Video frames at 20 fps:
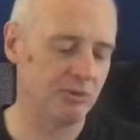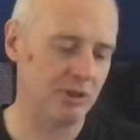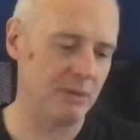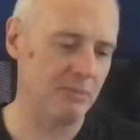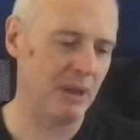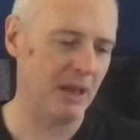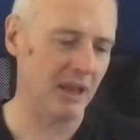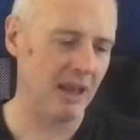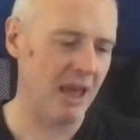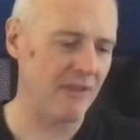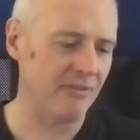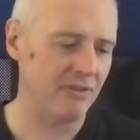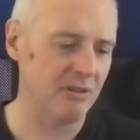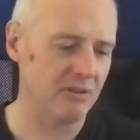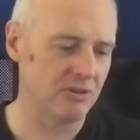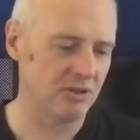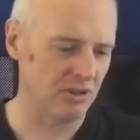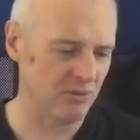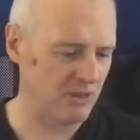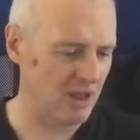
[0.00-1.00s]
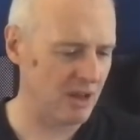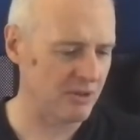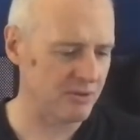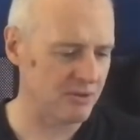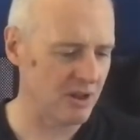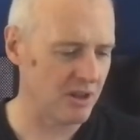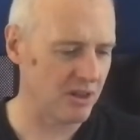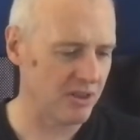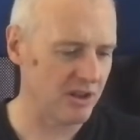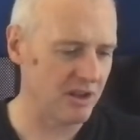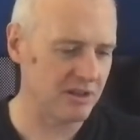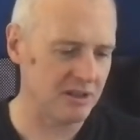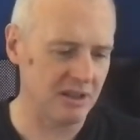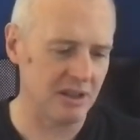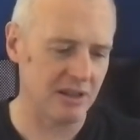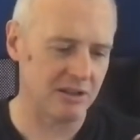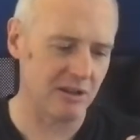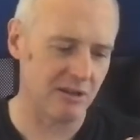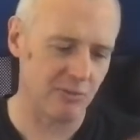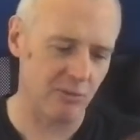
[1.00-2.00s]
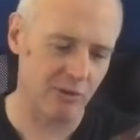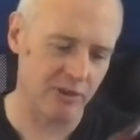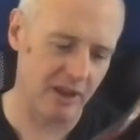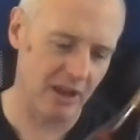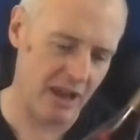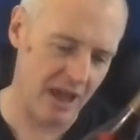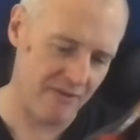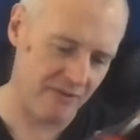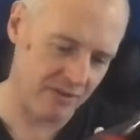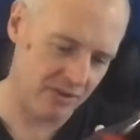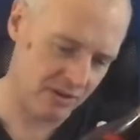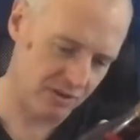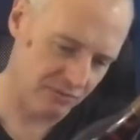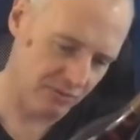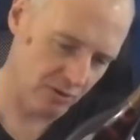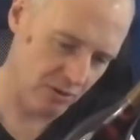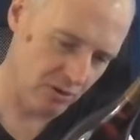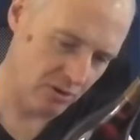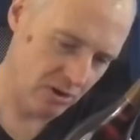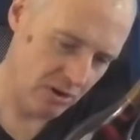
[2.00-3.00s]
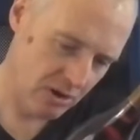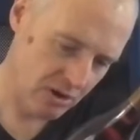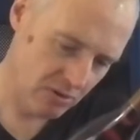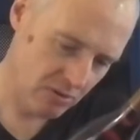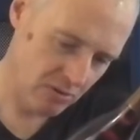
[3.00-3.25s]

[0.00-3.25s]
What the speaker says: GB11 2013. I don't know what the 11's for.